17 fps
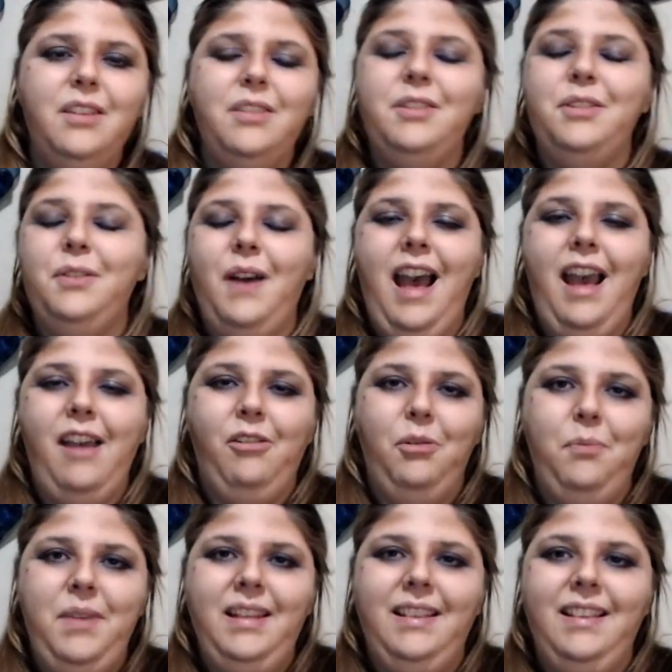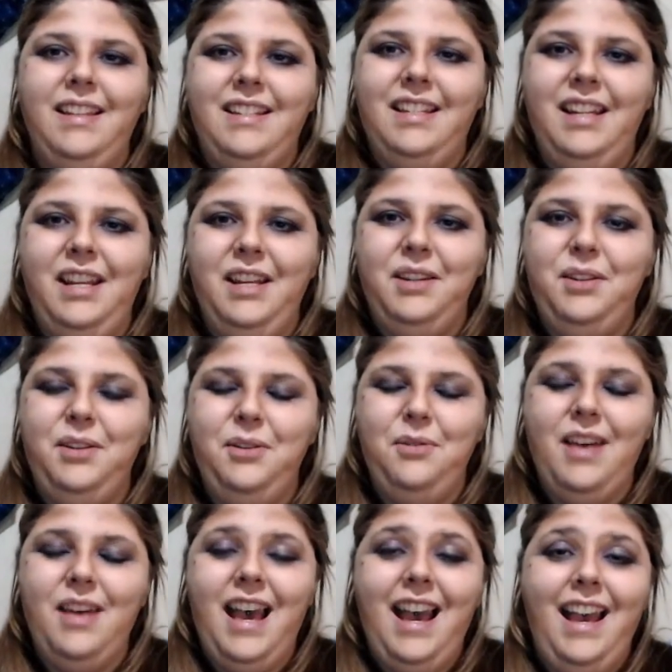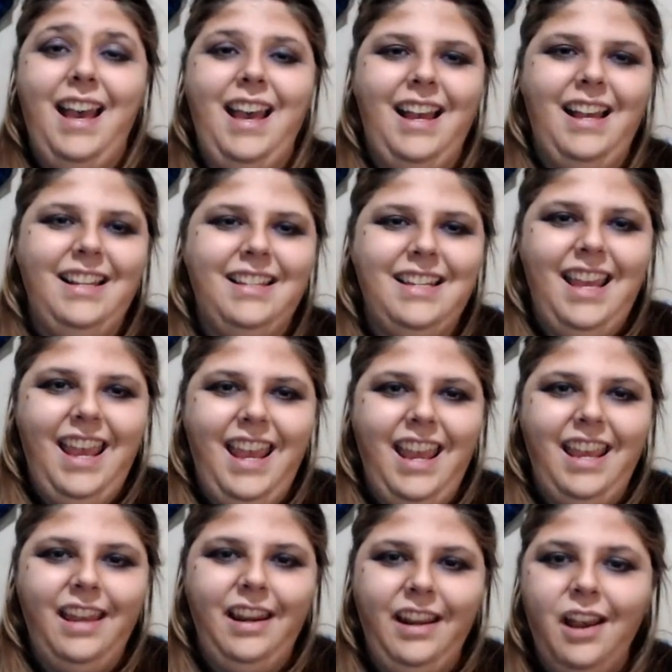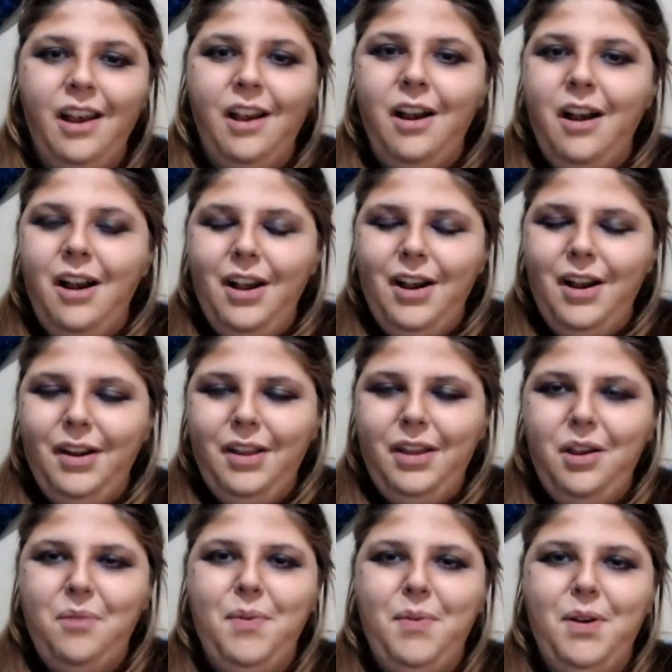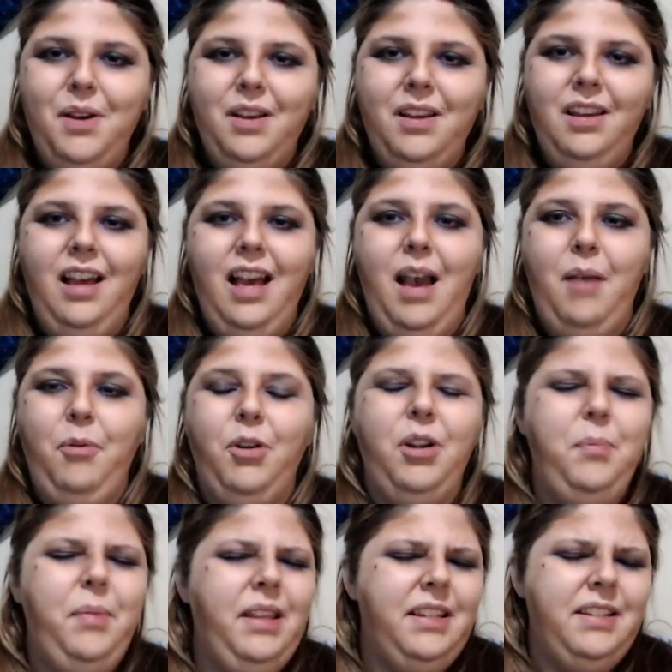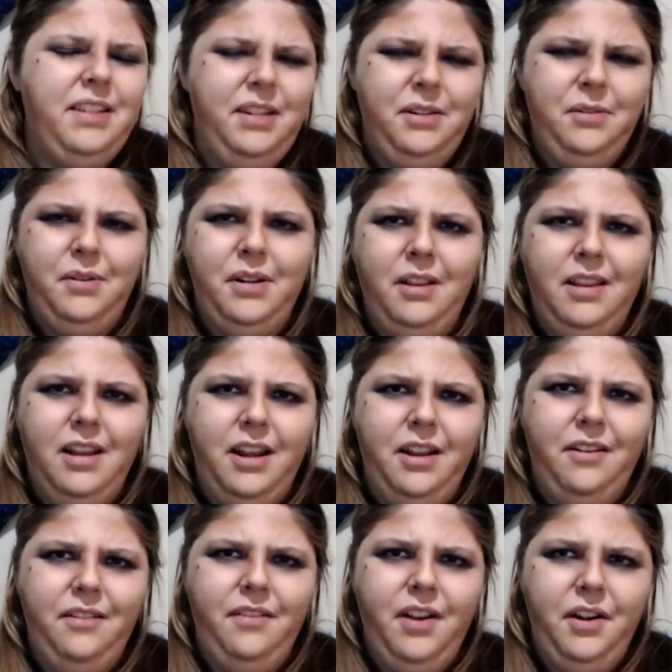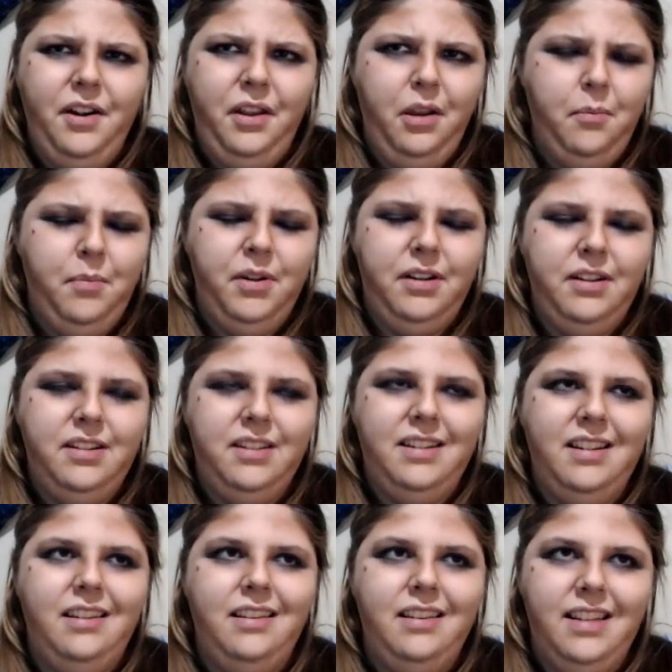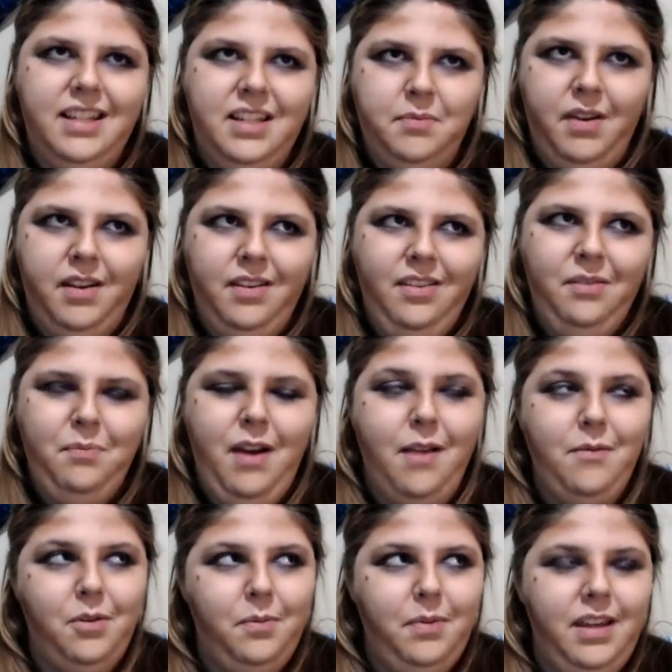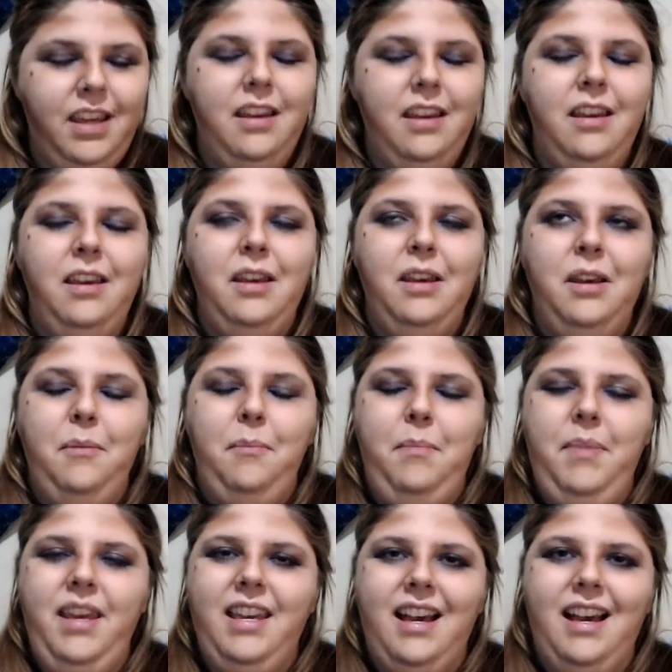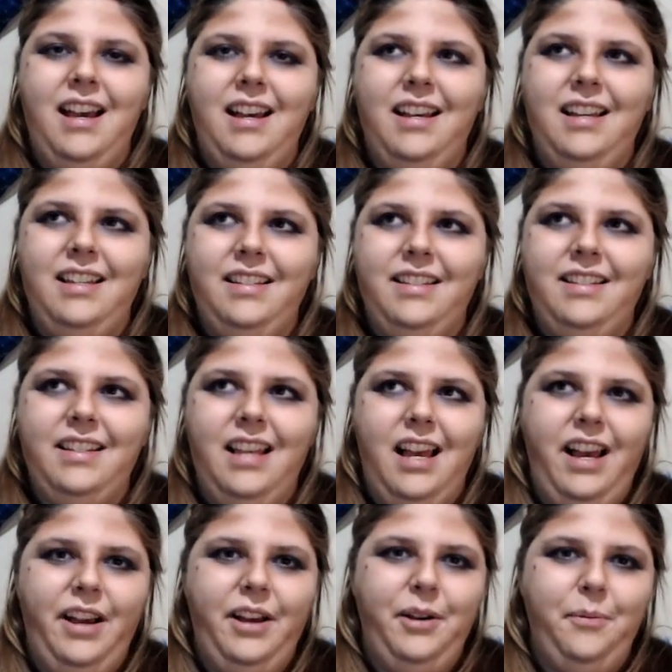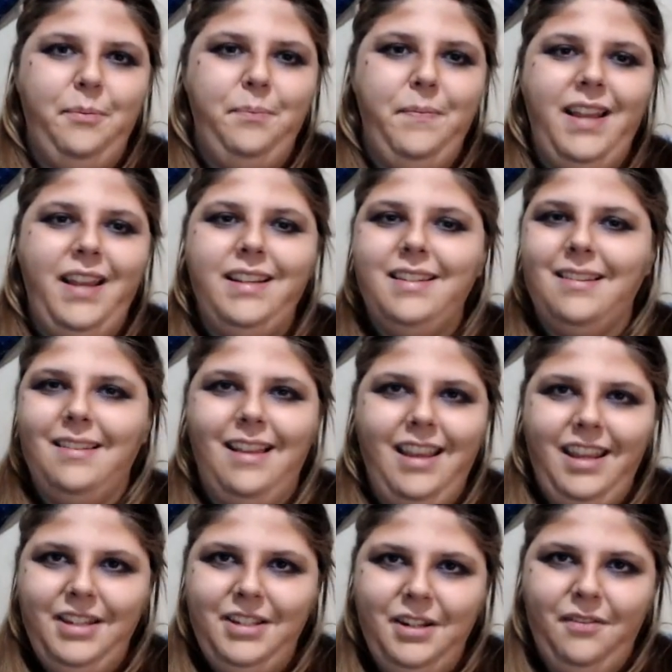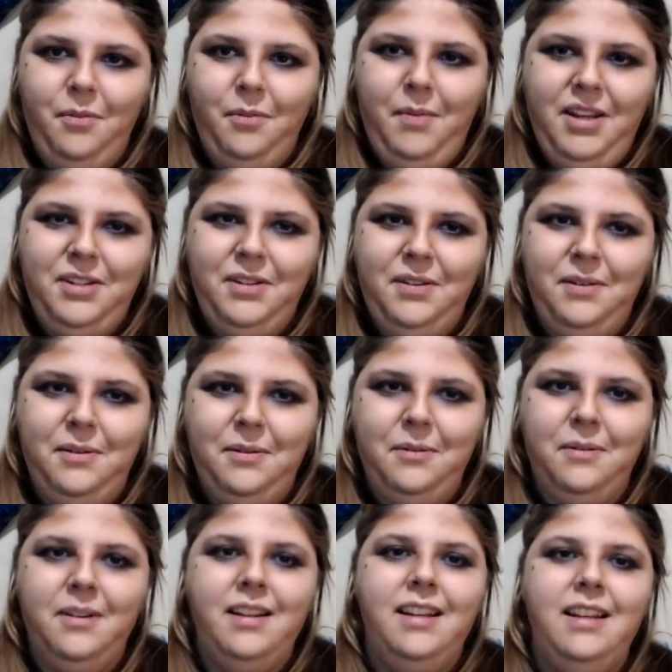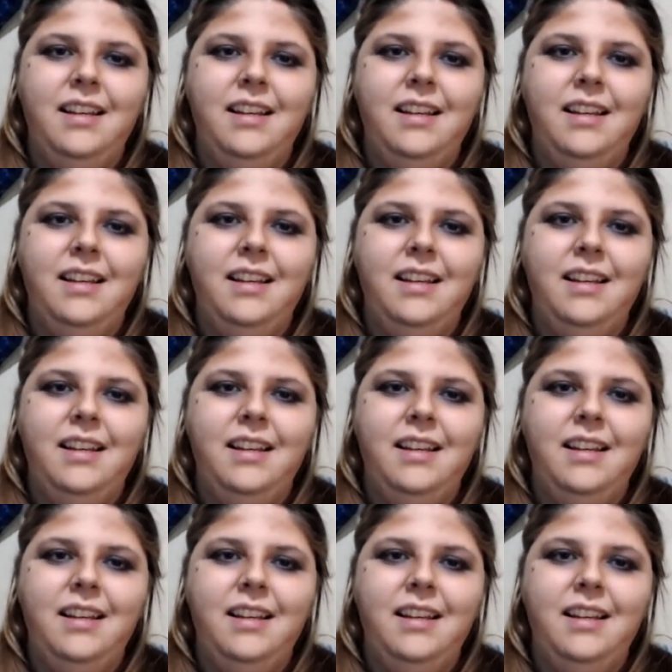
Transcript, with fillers: So I will be listening to that as an audiobook. I'm going to be listening to in a lot of audiobooks this month probably because um, it's a lot easier for me to